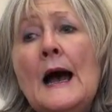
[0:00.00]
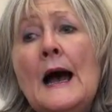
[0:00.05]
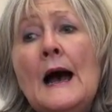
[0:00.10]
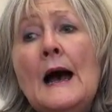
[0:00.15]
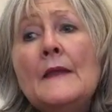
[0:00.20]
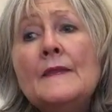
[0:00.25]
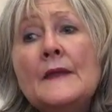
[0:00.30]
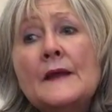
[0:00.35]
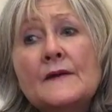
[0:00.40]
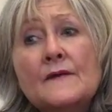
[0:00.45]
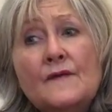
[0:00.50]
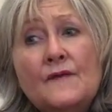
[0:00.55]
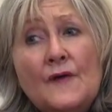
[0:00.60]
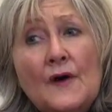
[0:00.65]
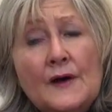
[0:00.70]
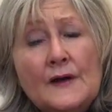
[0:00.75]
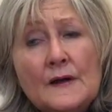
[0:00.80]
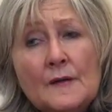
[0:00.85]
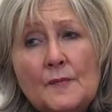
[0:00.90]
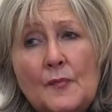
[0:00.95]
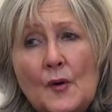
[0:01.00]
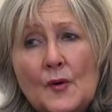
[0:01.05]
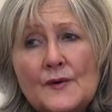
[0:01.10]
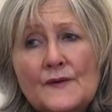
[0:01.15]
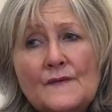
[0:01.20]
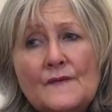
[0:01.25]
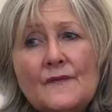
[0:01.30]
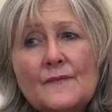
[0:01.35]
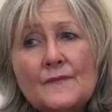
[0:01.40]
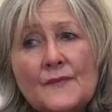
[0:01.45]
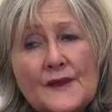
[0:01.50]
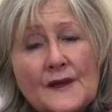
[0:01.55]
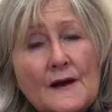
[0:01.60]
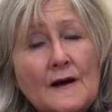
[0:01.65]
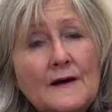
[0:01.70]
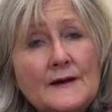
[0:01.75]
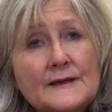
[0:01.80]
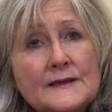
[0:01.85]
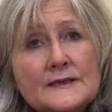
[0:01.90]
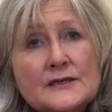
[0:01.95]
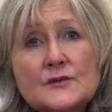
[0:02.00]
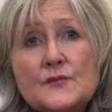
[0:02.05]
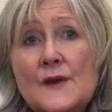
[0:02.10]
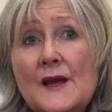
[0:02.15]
And then a final point from the guidance,